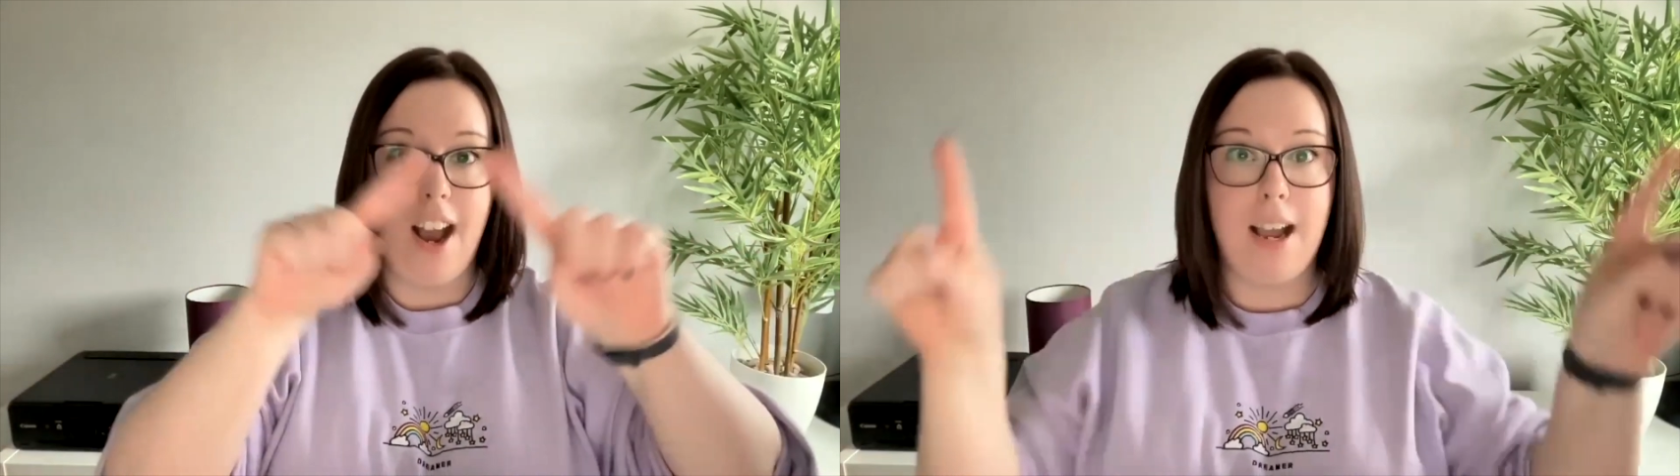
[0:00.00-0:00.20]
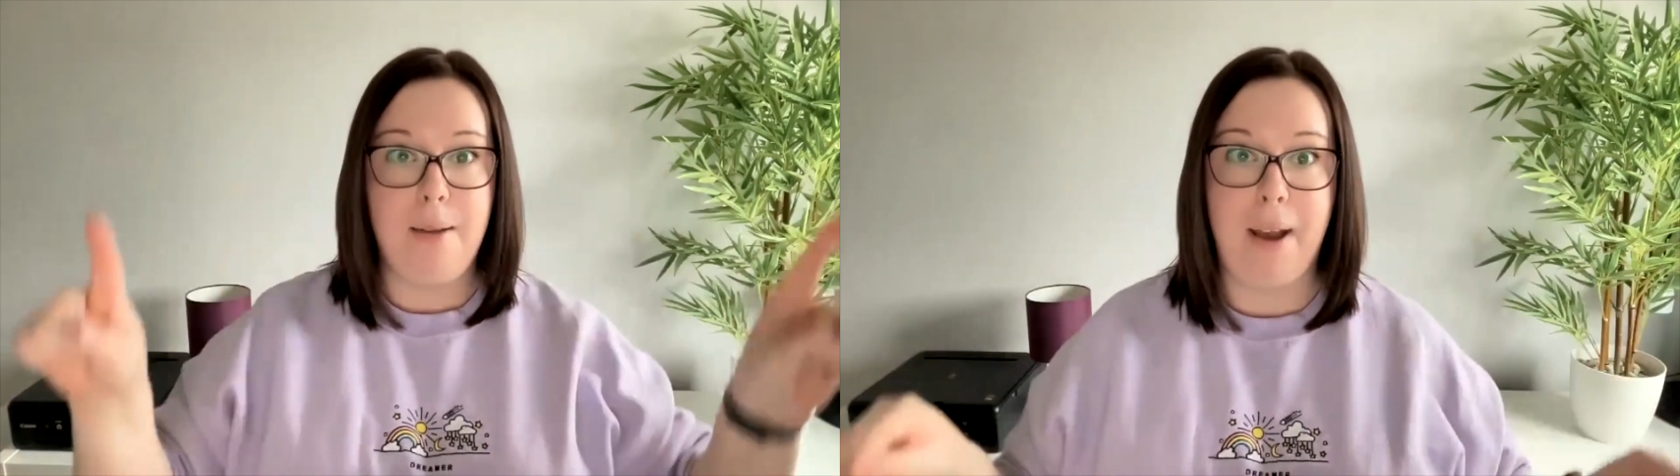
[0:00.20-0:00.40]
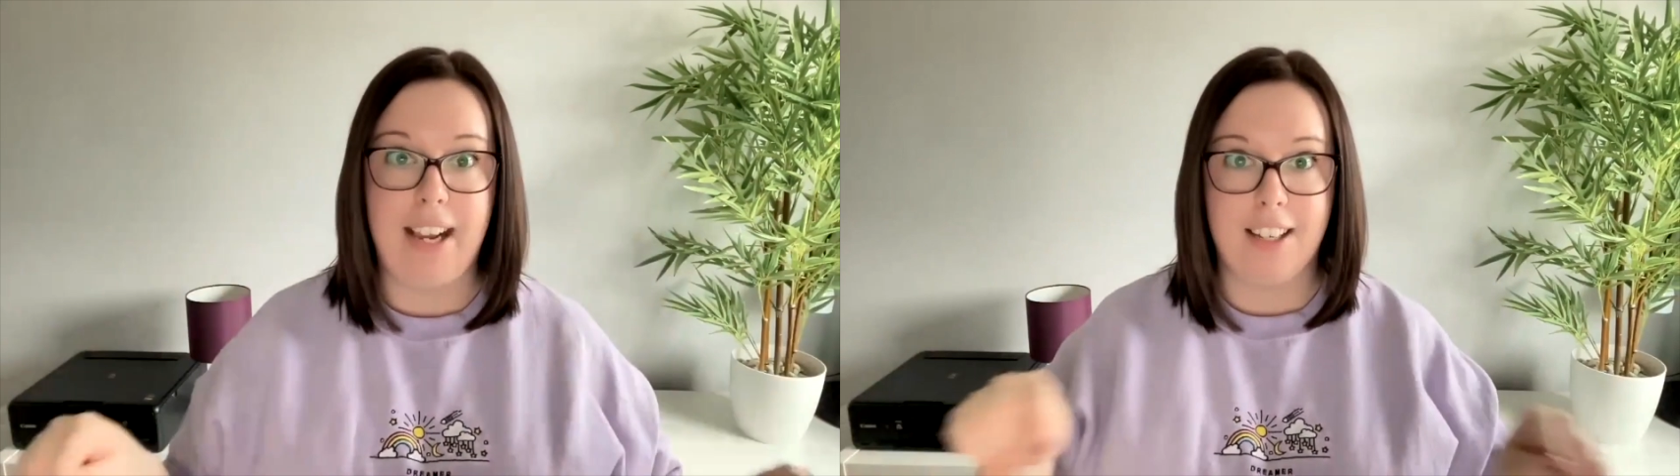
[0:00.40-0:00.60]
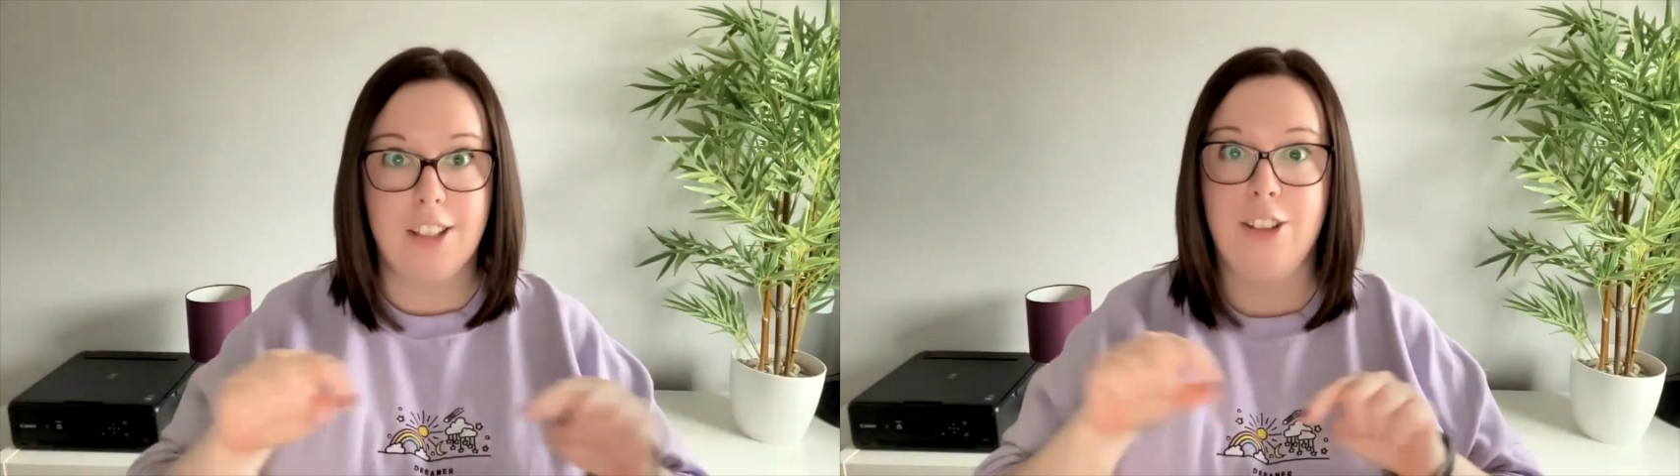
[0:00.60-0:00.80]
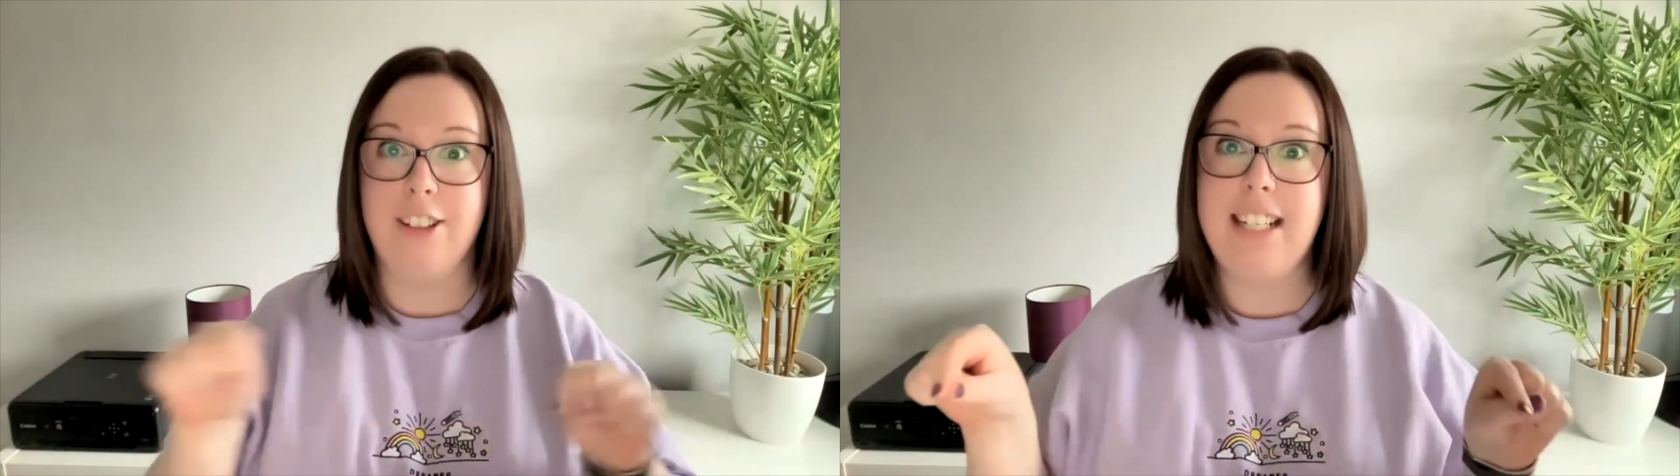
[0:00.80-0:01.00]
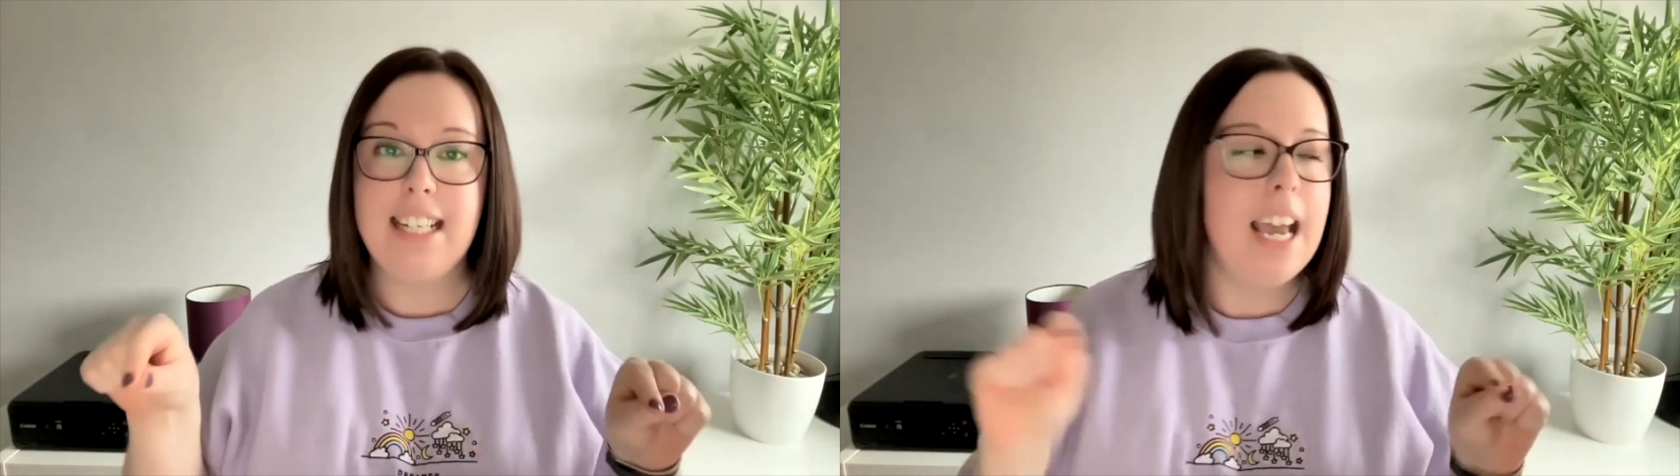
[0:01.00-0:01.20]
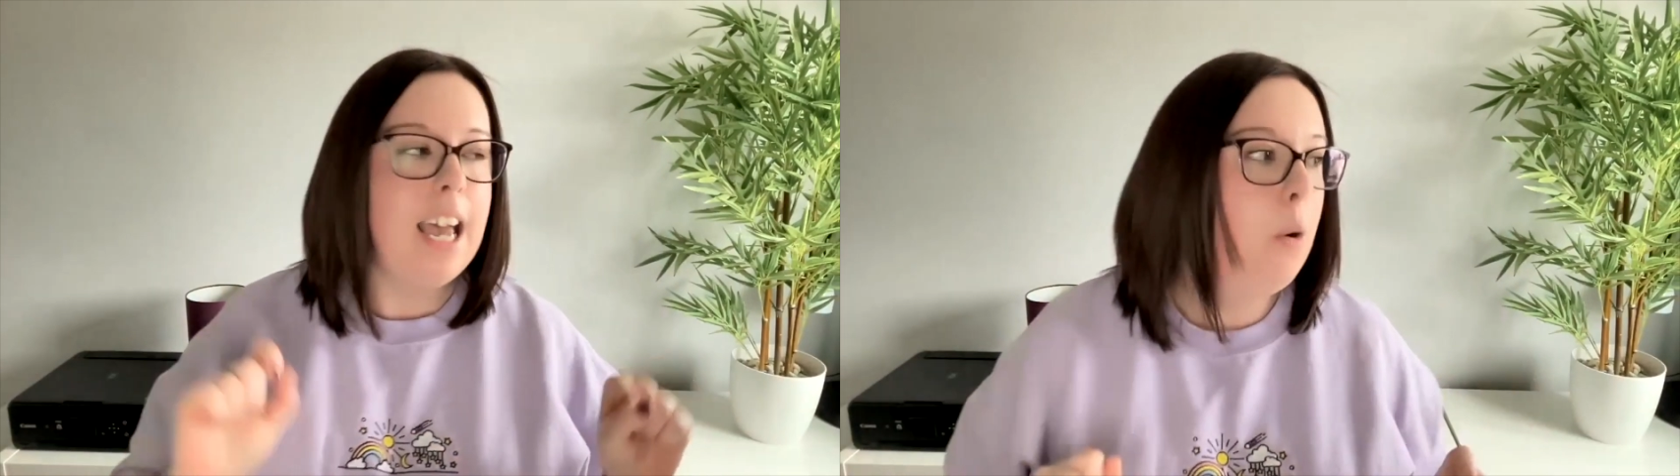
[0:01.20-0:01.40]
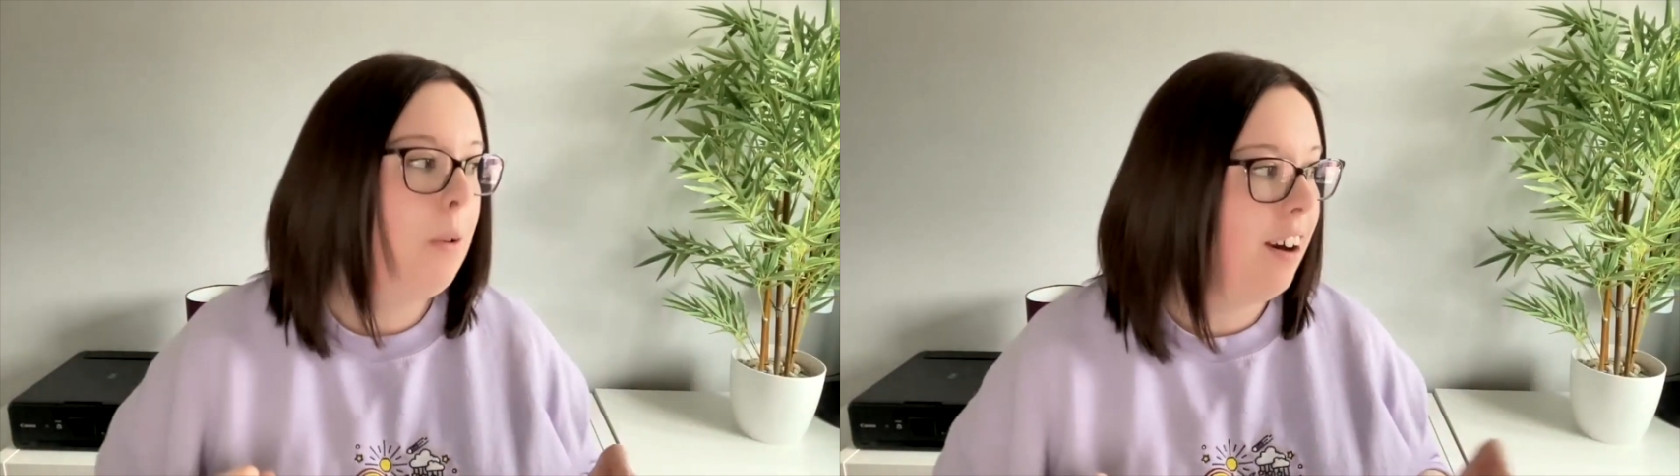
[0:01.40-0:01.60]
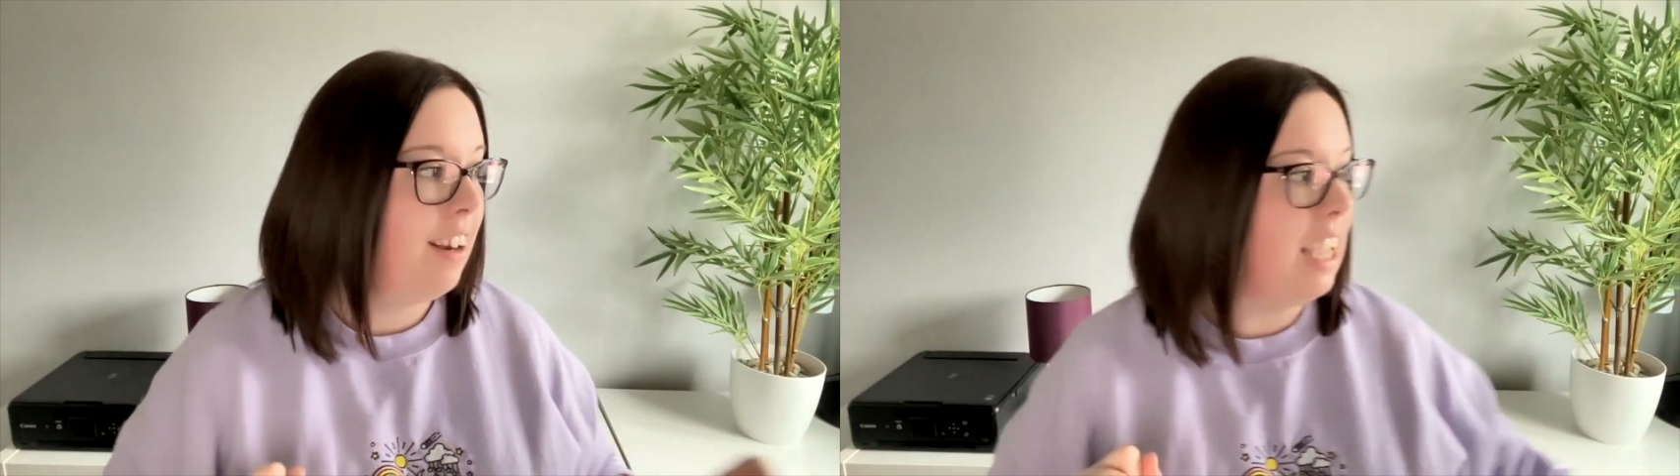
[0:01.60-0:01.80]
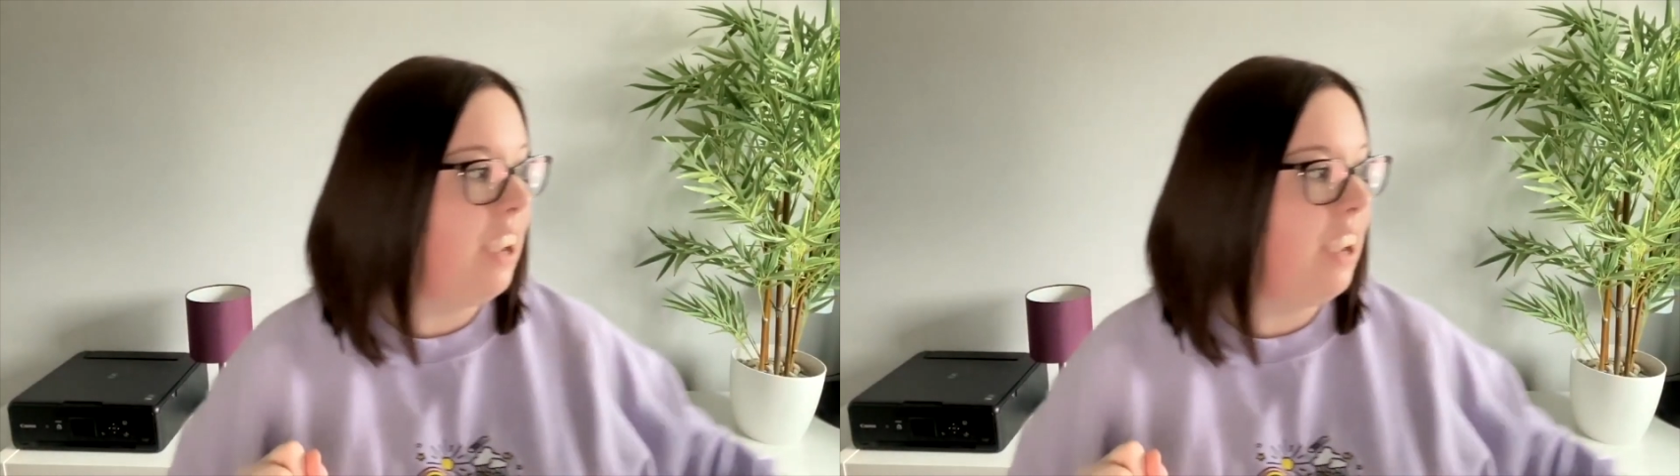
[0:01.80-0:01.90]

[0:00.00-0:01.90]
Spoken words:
iMac screen. Whereas